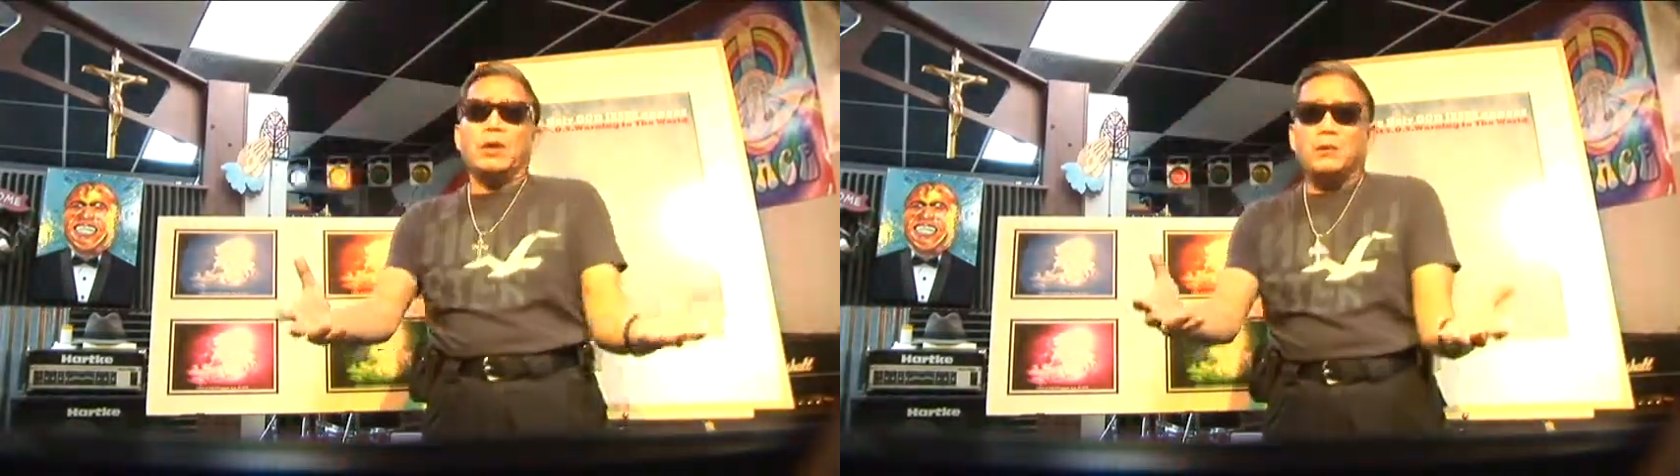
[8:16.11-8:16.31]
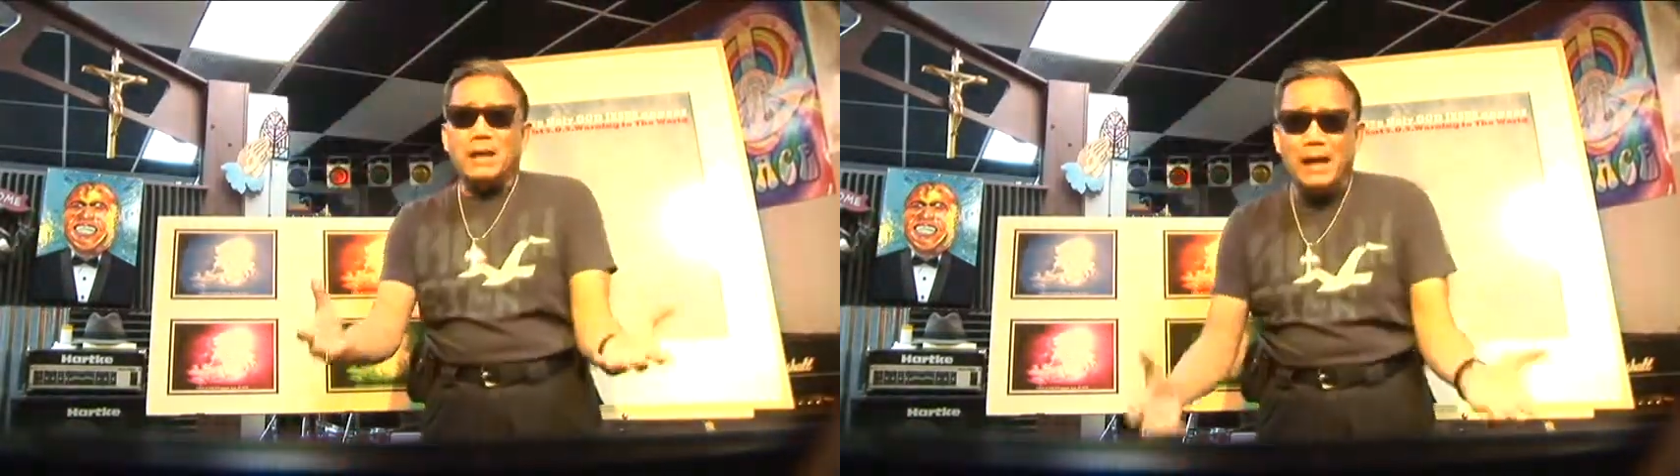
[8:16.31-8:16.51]

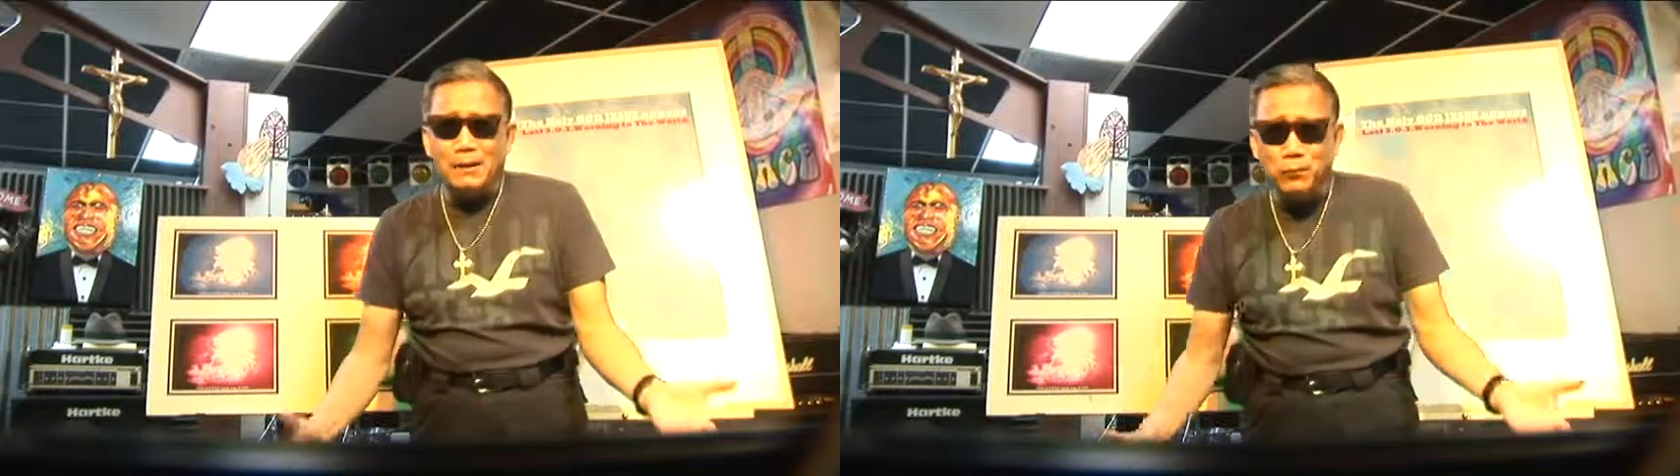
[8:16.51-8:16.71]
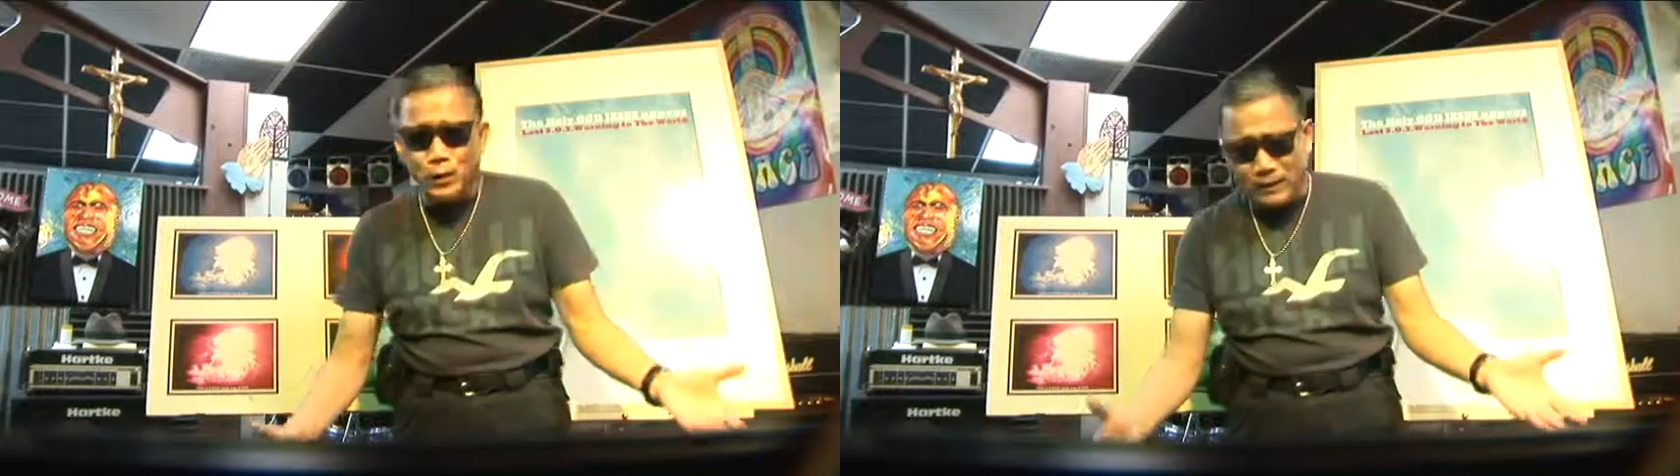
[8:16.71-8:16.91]
of the
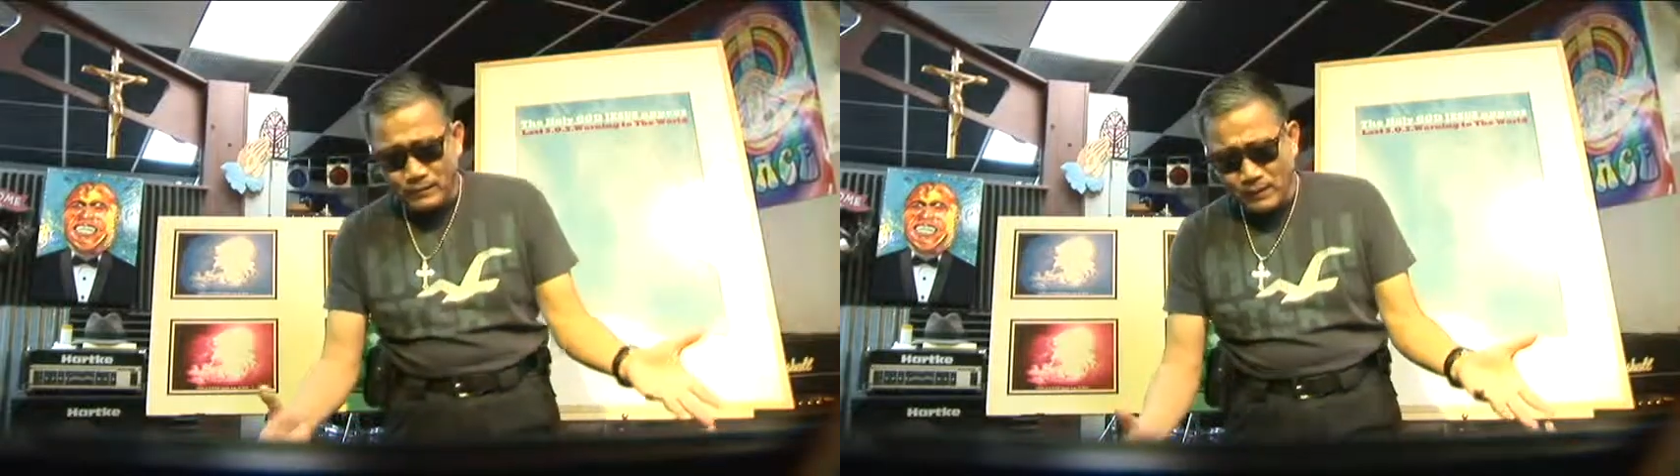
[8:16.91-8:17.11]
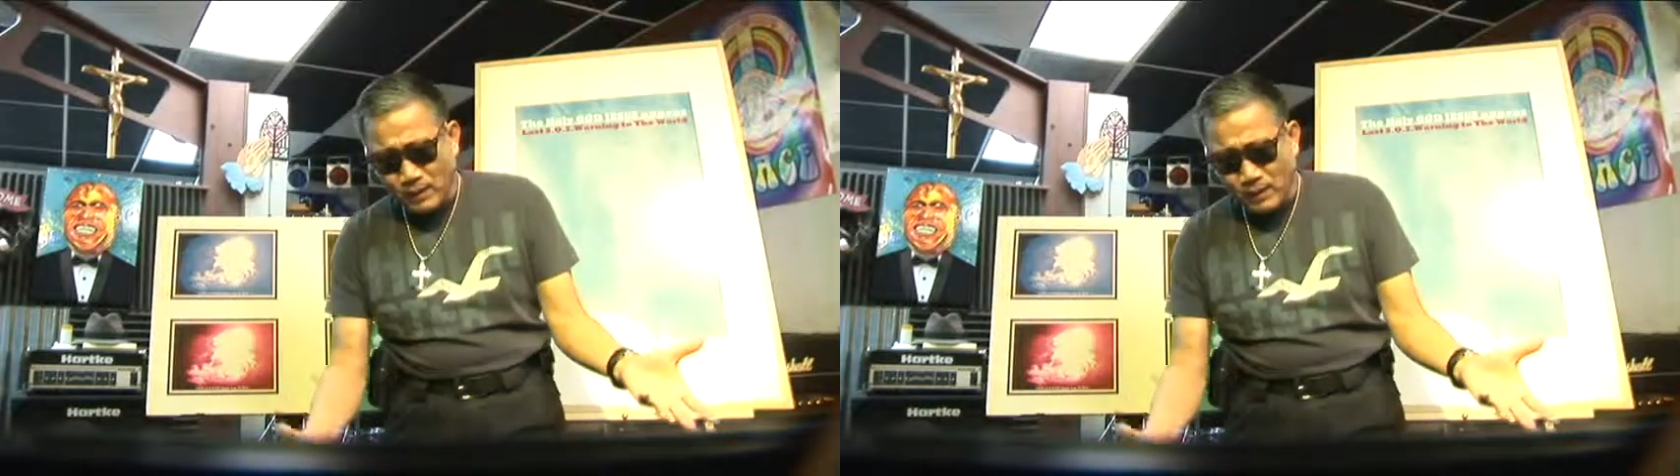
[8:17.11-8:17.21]
time, the